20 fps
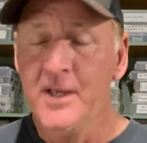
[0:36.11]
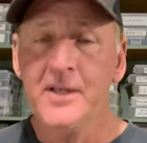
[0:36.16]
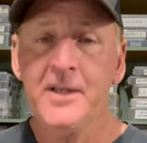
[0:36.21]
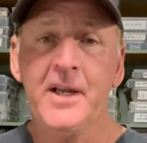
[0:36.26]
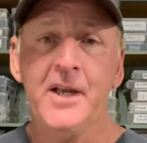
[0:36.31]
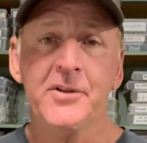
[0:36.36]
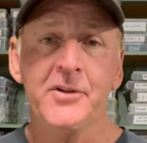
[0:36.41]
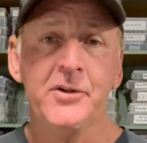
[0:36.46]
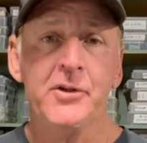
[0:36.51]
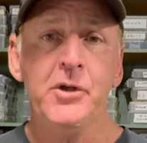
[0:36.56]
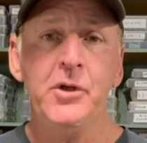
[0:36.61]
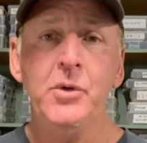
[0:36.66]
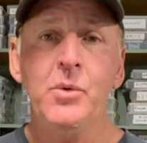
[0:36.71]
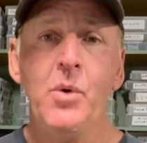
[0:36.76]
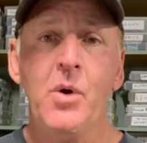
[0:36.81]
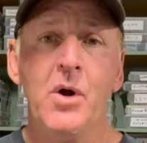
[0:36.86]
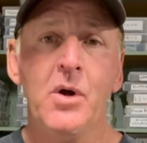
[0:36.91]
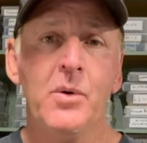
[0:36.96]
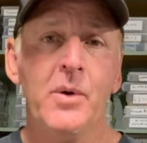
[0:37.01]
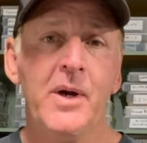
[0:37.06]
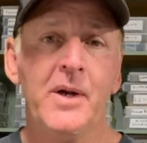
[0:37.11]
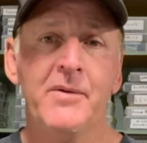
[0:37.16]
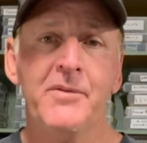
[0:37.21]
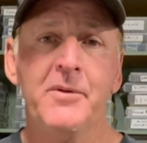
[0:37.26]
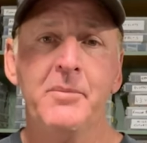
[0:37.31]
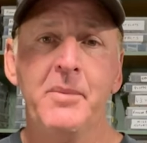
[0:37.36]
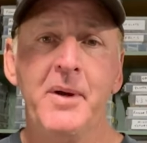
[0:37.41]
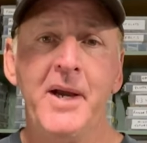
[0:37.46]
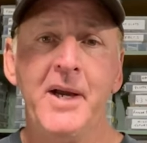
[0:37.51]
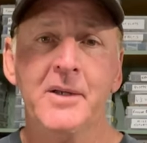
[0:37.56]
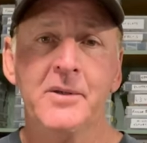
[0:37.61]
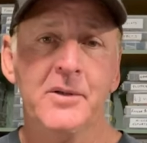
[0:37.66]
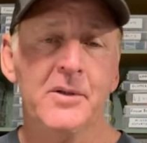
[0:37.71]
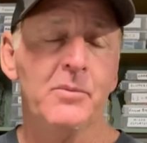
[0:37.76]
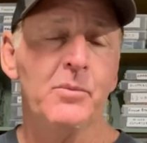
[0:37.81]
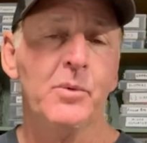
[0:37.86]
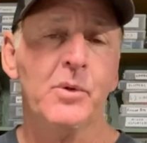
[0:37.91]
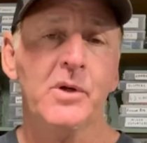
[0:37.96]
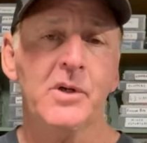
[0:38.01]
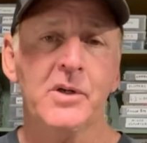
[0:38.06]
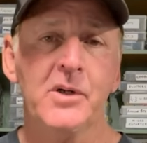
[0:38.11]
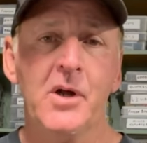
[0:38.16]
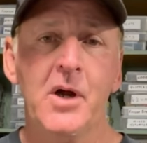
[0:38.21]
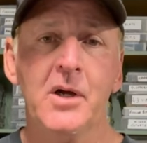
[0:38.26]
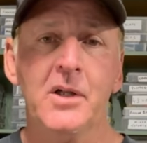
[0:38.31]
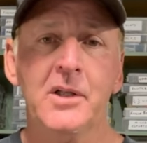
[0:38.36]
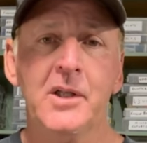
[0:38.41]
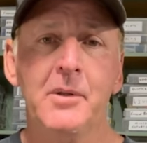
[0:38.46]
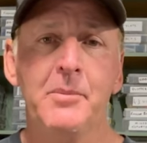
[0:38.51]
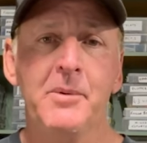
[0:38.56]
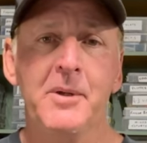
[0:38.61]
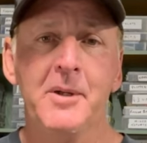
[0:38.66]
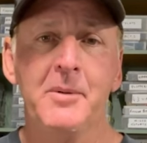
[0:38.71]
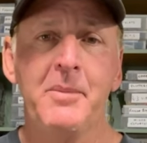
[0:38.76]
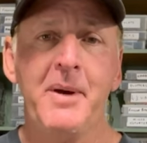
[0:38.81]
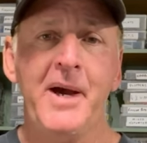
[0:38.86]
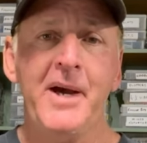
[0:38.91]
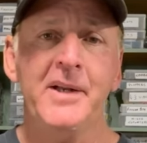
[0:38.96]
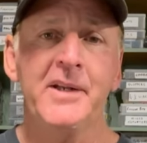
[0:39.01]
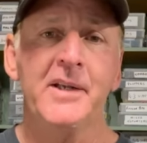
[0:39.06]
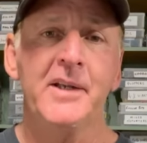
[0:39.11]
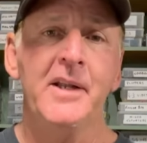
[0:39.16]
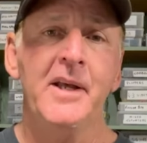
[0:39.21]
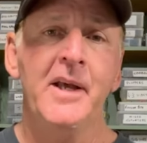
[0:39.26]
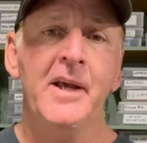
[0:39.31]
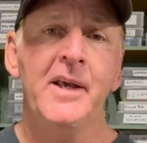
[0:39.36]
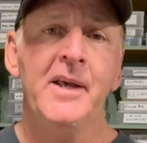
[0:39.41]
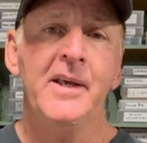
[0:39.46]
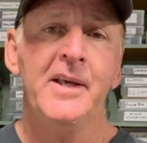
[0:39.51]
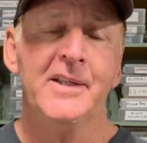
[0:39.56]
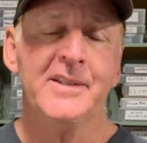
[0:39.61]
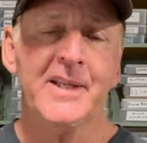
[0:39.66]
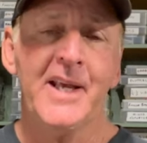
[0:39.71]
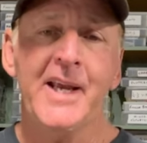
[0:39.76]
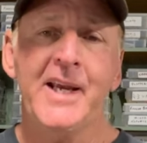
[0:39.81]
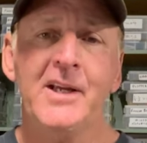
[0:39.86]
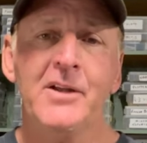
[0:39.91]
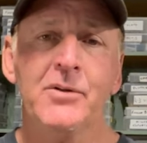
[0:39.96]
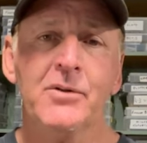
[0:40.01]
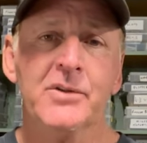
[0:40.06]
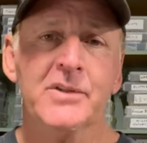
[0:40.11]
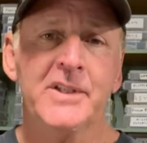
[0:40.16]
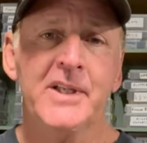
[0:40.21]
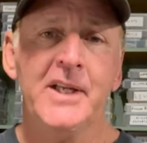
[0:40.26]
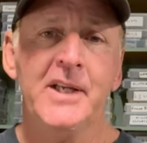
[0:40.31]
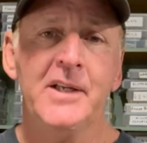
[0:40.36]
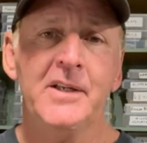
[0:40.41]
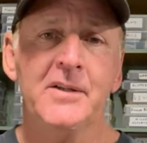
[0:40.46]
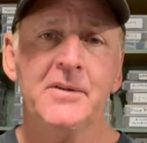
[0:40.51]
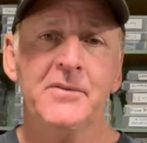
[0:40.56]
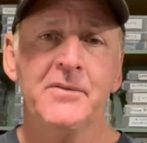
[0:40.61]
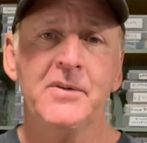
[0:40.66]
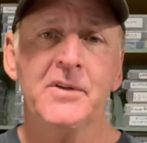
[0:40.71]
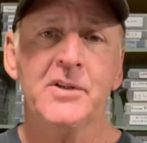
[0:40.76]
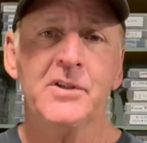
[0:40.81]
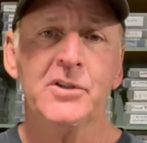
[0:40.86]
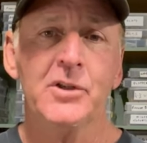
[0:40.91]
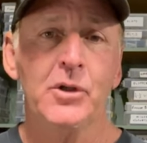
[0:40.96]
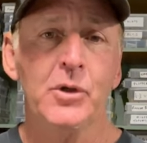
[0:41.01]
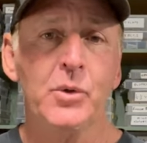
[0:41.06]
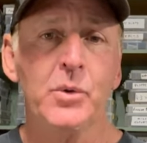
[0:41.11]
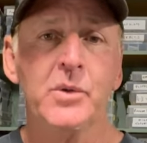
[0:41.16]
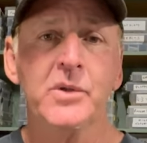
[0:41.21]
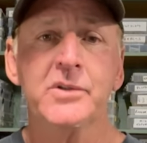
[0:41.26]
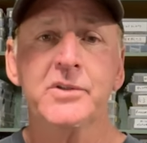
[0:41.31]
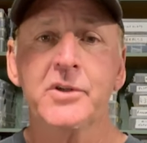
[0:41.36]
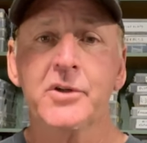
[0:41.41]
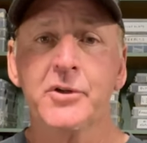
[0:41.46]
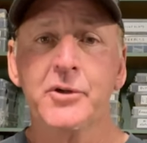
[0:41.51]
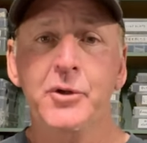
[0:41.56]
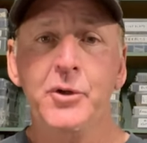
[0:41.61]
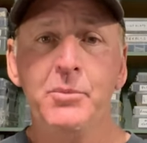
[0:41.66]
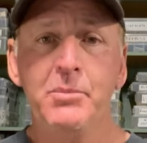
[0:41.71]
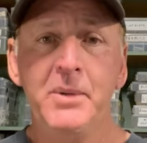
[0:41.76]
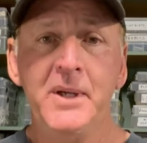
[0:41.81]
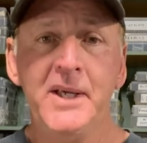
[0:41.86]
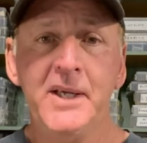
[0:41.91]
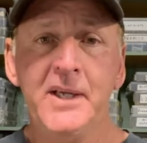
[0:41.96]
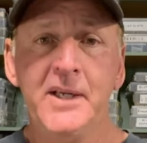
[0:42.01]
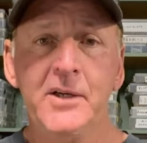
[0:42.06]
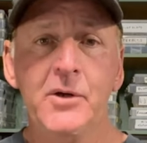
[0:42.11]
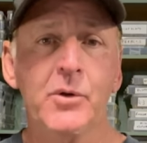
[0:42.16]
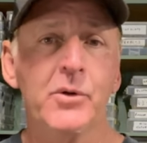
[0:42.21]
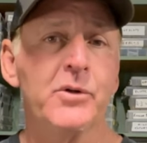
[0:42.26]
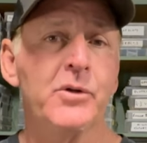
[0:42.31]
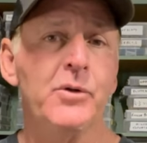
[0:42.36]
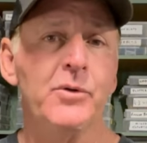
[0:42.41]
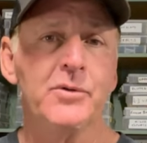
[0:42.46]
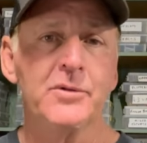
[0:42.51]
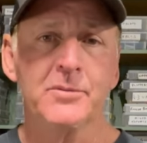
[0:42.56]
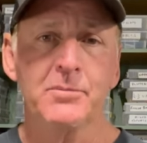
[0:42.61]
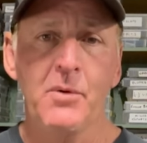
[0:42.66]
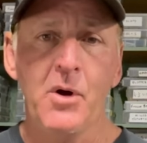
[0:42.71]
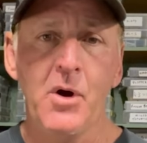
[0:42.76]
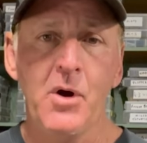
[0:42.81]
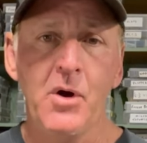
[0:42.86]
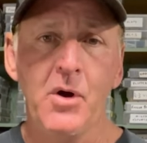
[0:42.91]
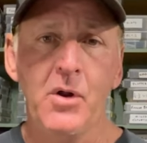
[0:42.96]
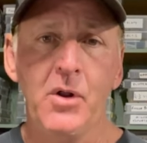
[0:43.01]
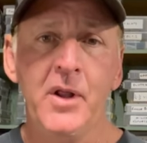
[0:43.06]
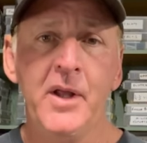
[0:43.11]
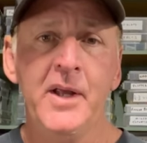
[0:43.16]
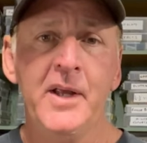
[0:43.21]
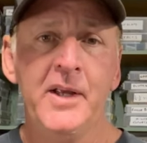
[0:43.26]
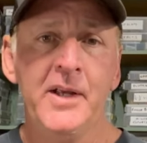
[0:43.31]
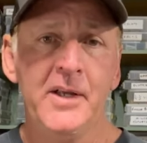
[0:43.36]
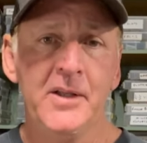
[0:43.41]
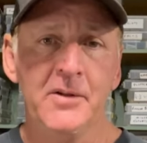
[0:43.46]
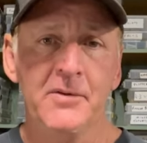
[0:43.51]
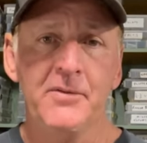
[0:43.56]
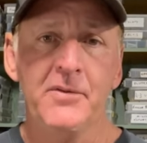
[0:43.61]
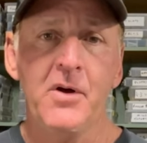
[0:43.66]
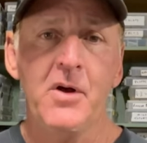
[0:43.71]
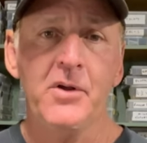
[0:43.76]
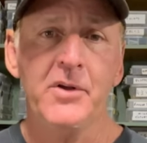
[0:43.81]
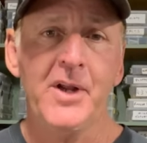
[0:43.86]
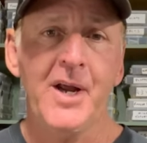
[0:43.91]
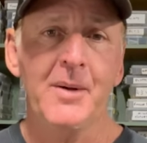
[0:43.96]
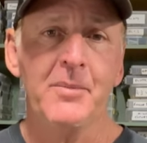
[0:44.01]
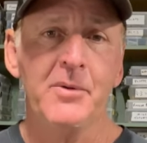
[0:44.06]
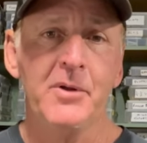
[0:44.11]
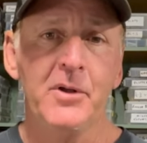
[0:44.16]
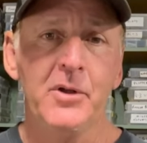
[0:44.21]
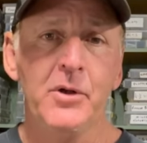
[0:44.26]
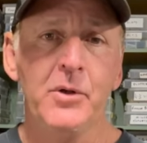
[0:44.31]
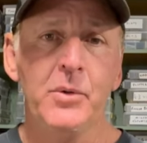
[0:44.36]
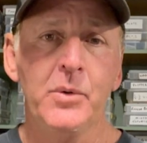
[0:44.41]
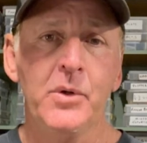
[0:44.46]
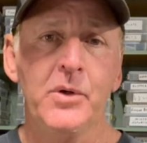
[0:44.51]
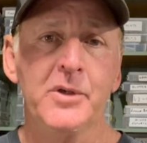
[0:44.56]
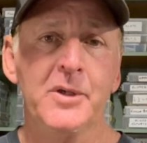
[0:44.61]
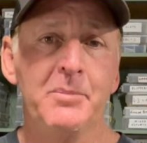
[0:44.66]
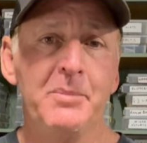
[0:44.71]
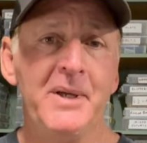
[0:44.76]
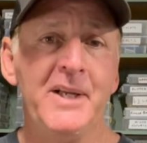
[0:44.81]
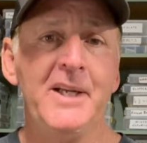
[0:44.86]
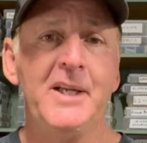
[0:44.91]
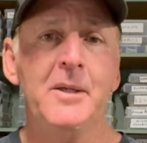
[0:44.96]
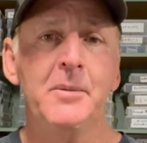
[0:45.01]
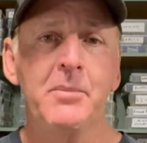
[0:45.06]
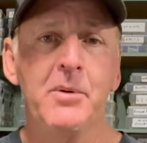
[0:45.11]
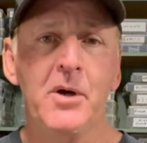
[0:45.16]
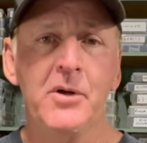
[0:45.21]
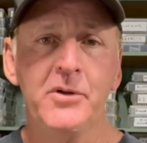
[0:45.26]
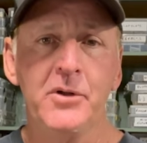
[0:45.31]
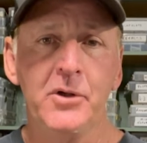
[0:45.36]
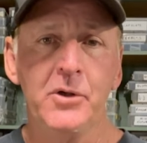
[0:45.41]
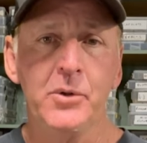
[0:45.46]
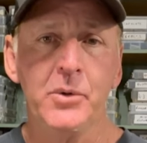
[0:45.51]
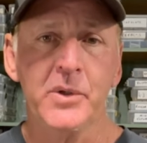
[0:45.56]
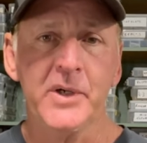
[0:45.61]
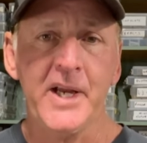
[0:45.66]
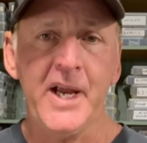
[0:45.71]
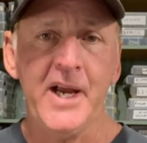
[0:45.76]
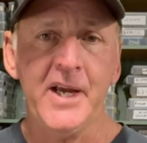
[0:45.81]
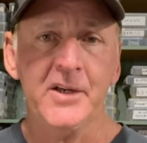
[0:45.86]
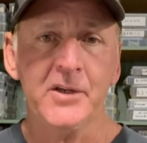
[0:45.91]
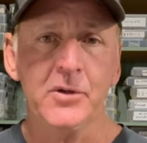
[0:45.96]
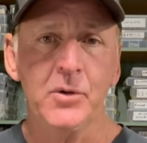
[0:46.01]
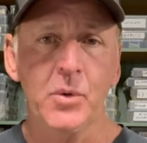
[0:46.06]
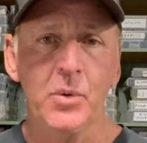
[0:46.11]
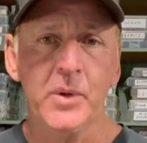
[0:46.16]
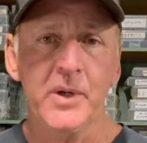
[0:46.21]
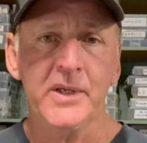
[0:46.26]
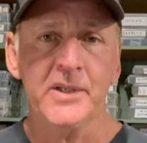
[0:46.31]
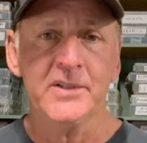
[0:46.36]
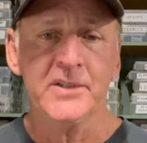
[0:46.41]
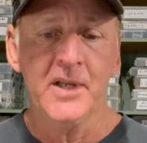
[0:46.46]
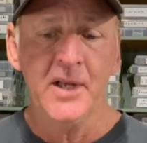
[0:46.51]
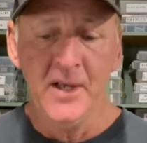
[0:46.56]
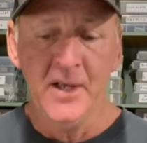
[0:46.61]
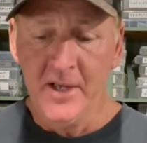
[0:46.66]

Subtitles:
Now the two are right off the bat, then we're going to talk a little bit about it, is anglers tend to fish lures that are too big or too small in the fall time of the lure, depending upon the lure categories.